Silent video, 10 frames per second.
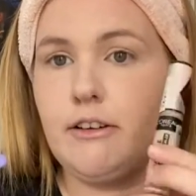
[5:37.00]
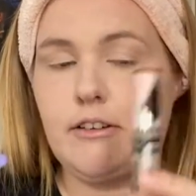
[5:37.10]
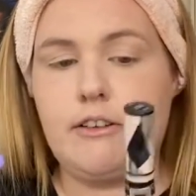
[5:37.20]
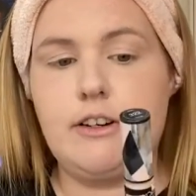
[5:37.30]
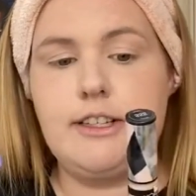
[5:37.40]

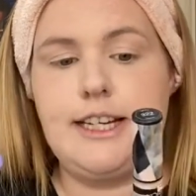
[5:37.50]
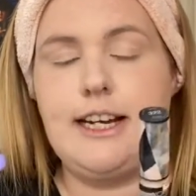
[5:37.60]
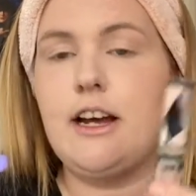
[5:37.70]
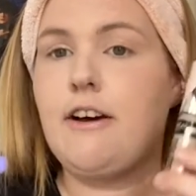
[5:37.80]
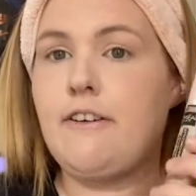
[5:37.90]

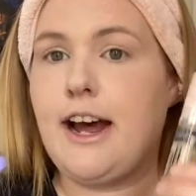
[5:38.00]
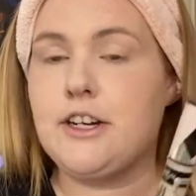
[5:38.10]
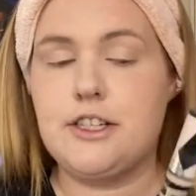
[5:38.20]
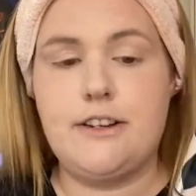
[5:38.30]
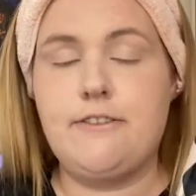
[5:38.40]
concealer
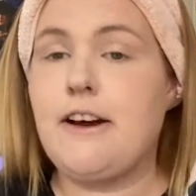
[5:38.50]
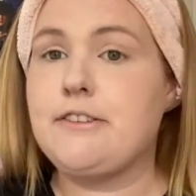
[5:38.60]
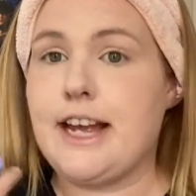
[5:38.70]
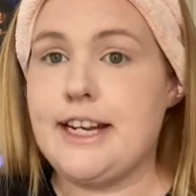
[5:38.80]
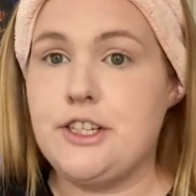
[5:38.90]
actually
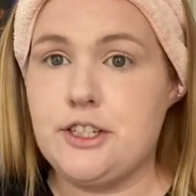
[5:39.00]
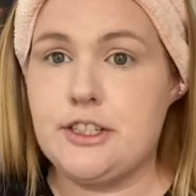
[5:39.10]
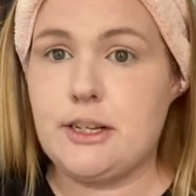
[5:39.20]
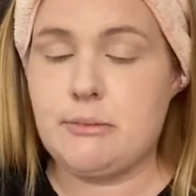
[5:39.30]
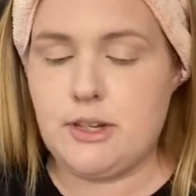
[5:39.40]
foundation
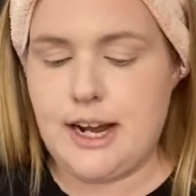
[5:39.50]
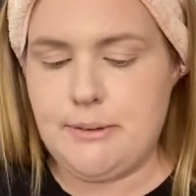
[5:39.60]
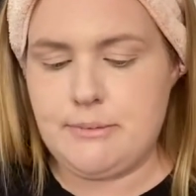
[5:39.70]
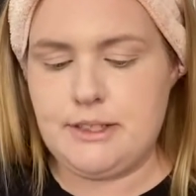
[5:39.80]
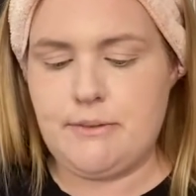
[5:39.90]

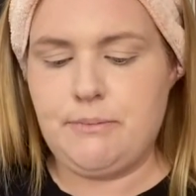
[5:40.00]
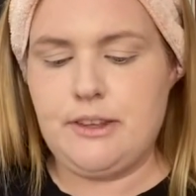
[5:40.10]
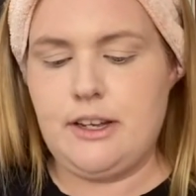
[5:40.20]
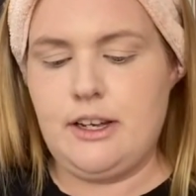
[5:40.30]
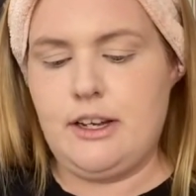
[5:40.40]
sometimes.
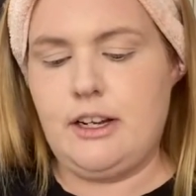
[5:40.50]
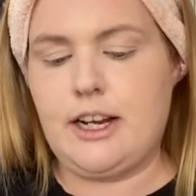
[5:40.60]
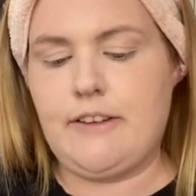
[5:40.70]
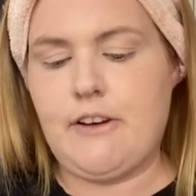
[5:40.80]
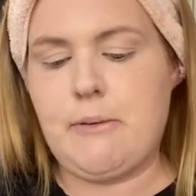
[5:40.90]

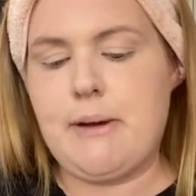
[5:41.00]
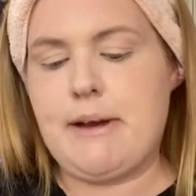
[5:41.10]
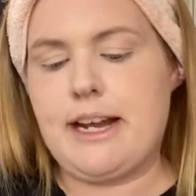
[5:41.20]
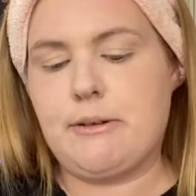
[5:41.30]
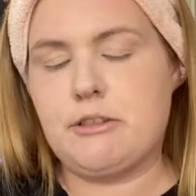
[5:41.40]
Like if I wear
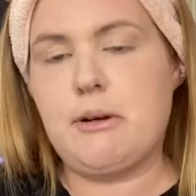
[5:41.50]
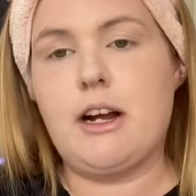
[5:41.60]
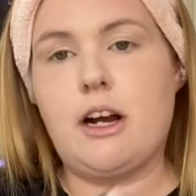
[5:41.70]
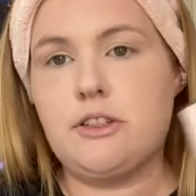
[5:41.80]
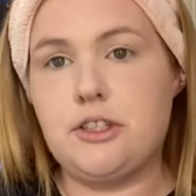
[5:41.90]
makeup to
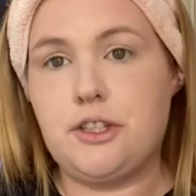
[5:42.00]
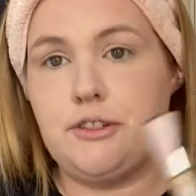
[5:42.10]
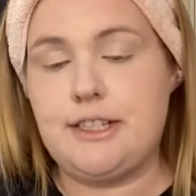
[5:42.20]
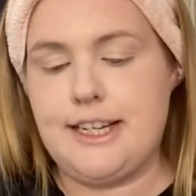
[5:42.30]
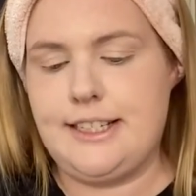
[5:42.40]
work, I just
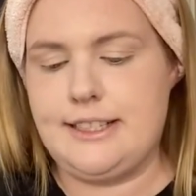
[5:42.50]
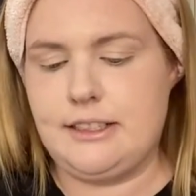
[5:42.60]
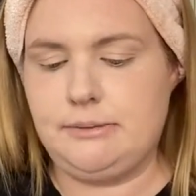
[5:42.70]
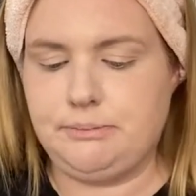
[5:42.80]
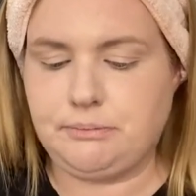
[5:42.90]
use this.
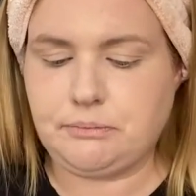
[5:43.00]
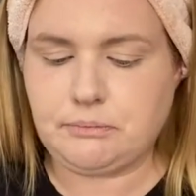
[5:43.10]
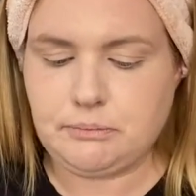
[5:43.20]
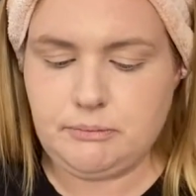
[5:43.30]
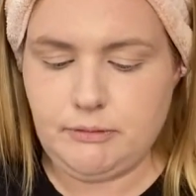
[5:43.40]

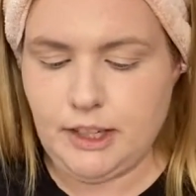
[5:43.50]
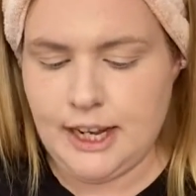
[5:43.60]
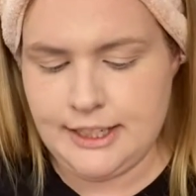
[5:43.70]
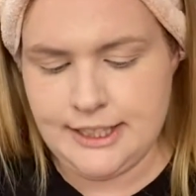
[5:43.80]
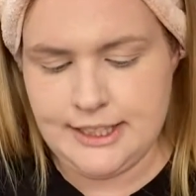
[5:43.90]

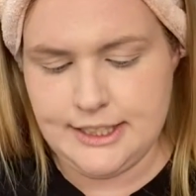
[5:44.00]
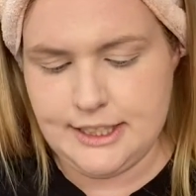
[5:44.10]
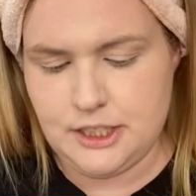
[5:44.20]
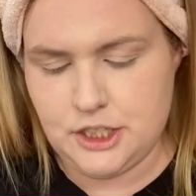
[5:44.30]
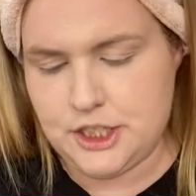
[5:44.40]
And this is
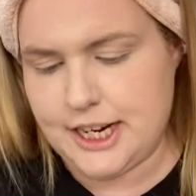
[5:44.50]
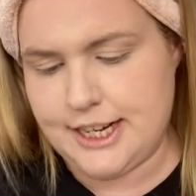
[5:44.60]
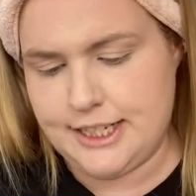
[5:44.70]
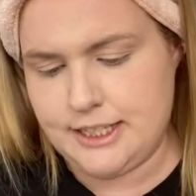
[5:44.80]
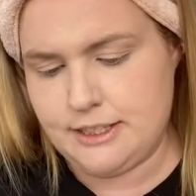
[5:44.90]
in the
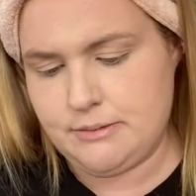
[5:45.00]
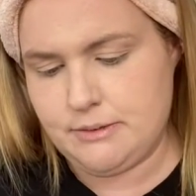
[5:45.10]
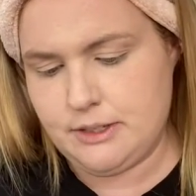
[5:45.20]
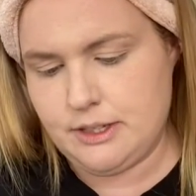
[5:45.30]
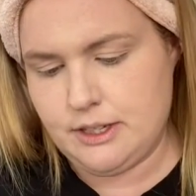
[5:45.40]
shade
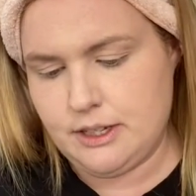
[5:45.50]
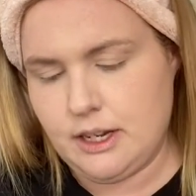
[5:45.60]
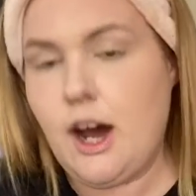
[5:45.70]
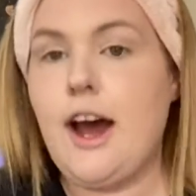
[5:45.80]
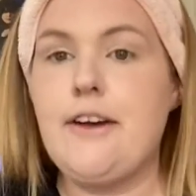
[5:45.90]

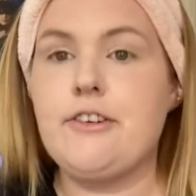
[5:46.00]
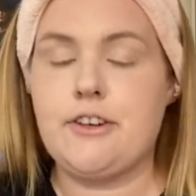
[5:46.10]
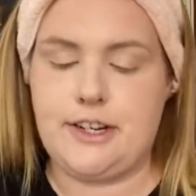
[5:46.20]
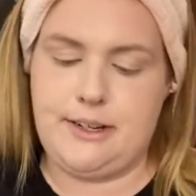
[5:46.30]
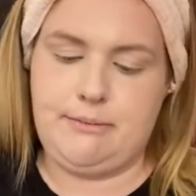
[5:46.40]

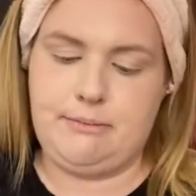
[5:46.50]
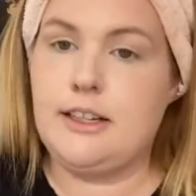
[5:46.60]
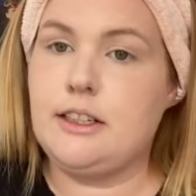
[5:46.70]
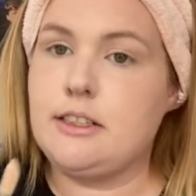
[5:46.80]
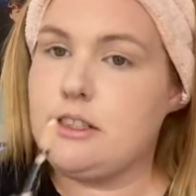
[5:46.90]
Ivory.
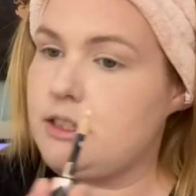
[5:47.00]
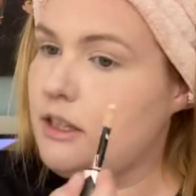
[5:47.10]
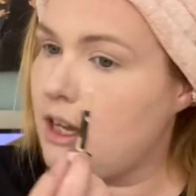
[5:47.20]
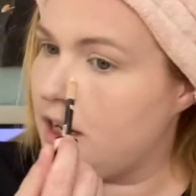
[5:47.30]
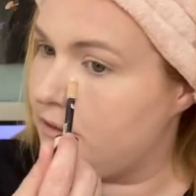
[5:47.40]
And I just
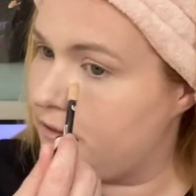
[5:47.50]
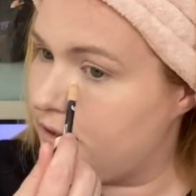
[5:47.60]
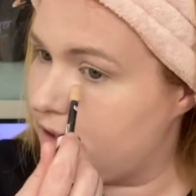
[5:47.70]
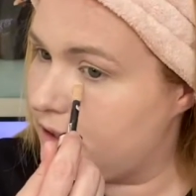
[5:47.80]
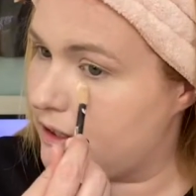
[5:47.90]
love
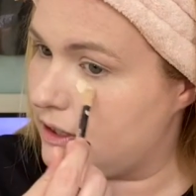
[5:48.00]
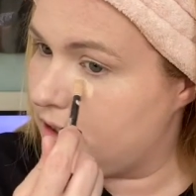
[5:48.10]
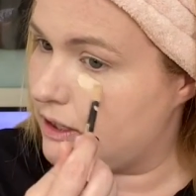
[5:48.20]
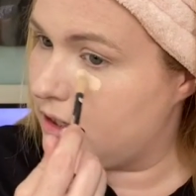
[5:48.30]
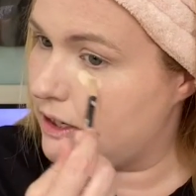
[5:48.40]

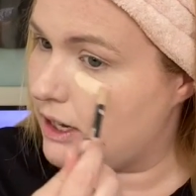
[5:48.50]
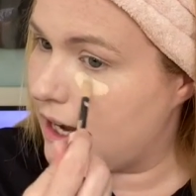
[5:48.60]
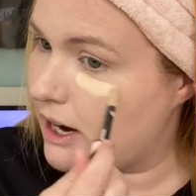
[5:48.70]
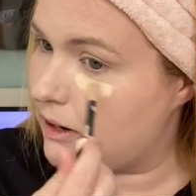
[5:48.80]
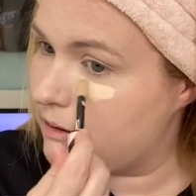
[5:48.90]

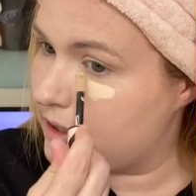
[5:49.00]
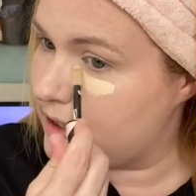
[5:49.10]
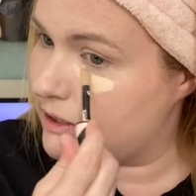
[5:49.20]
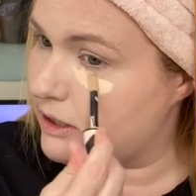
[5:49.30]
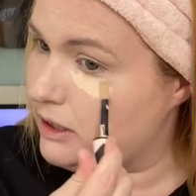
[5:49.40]
how it
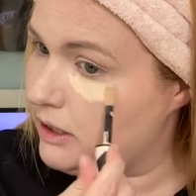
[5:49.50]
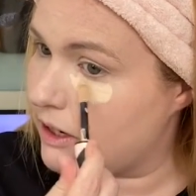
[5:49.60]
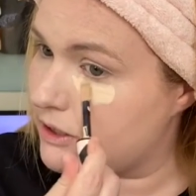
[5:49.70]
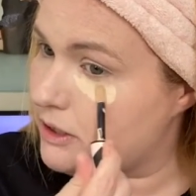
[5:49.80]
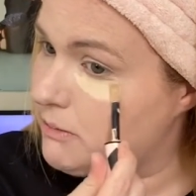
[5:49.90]

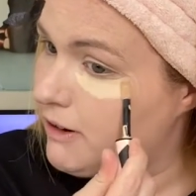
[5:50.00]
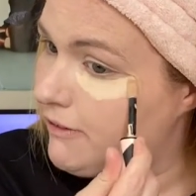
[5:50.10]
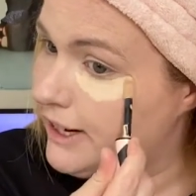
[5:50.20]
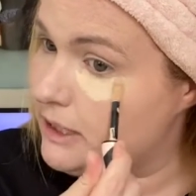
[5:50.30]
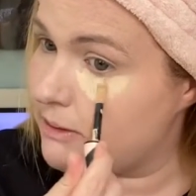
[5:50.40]
goes on my
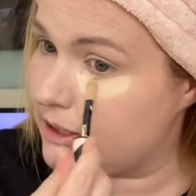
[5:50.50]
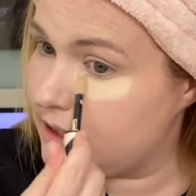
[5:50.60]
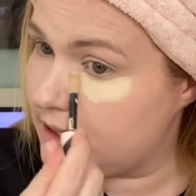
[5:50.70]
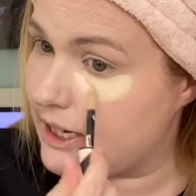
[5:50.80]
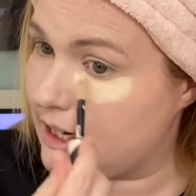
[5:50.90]
face
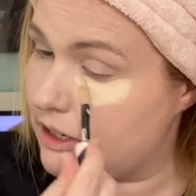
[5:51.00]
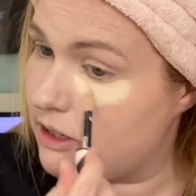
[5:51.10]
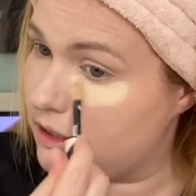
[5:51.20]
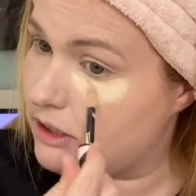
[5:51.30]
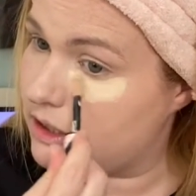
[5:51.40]
because it
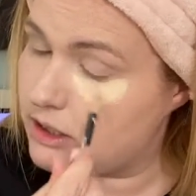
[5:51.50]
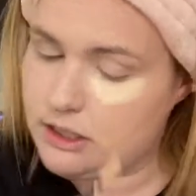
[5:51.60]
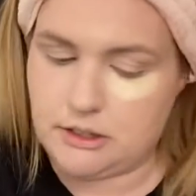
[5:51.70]
looks so